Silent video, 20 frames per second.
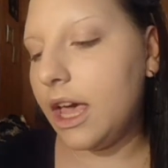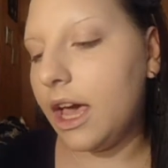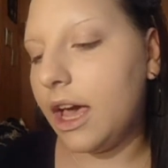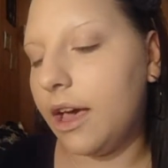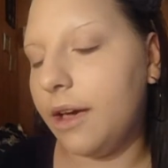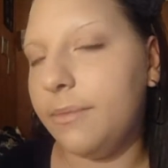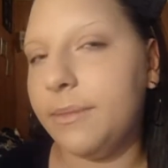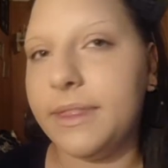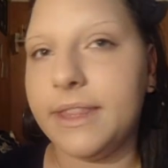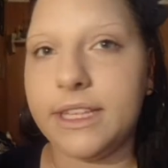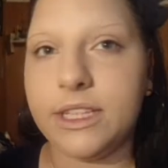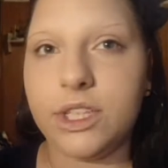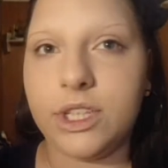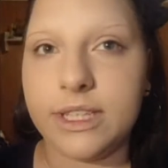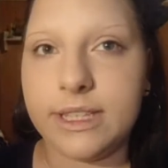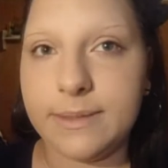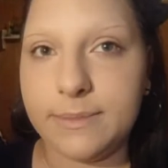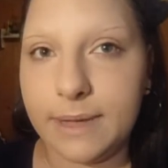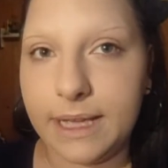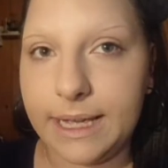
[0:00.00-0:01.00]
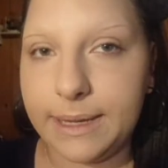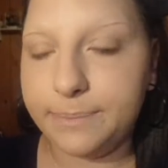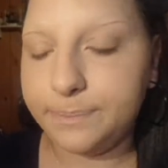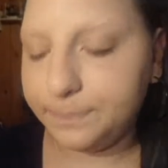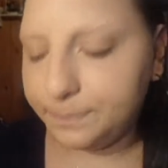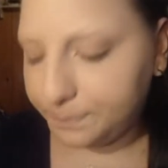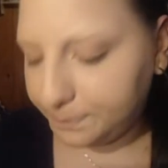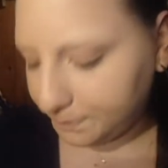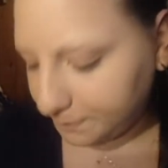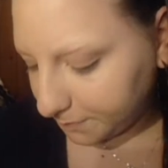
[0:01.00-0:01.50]
That's just me.
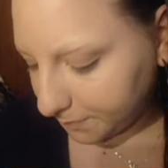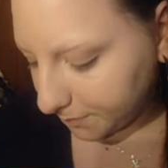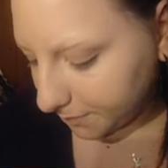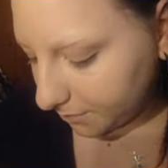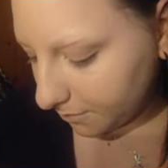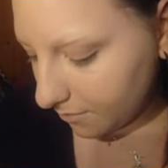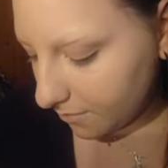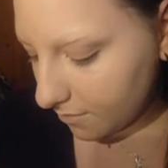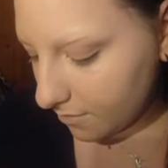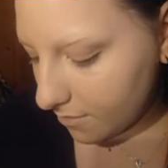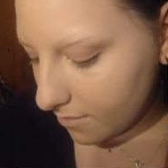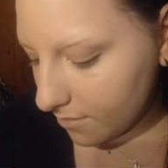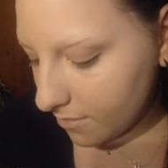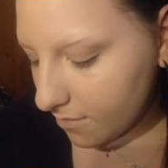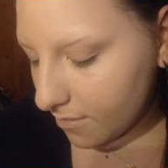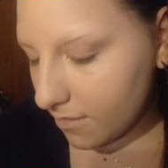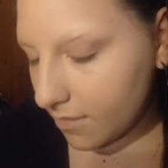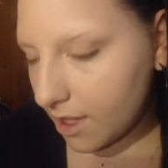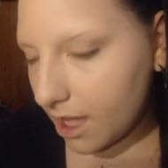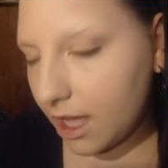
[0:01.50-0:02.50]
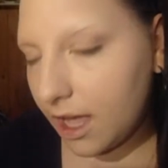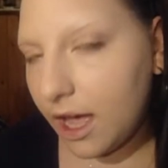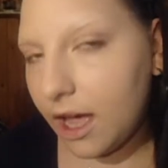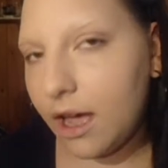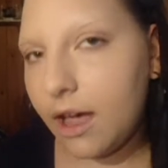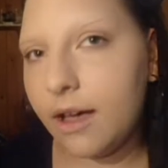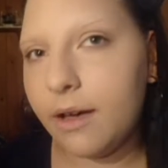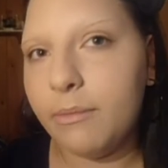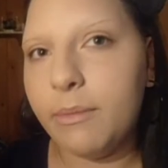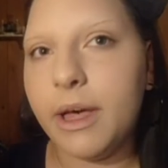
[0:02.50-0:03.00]

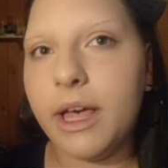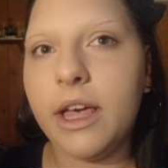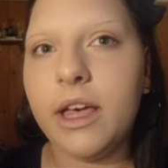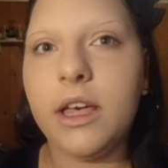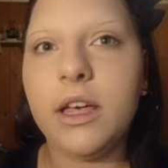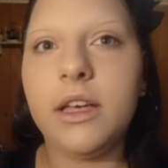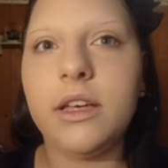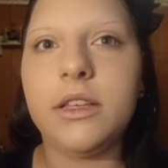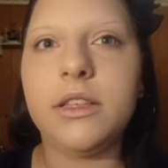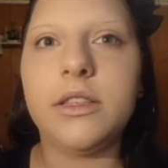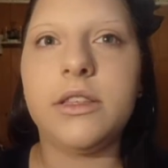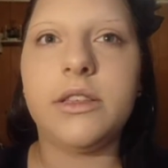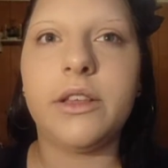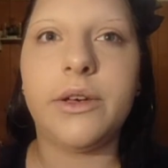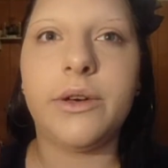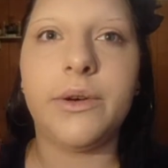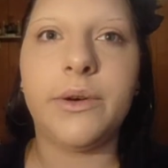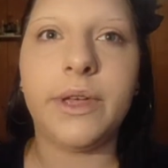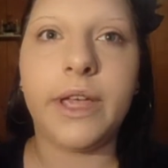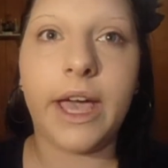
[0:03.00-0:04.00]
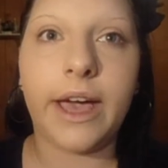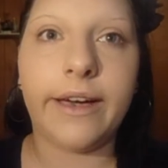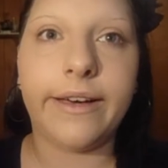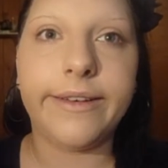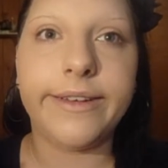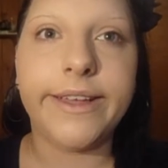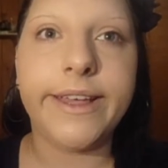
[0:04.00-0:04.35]
So yeah.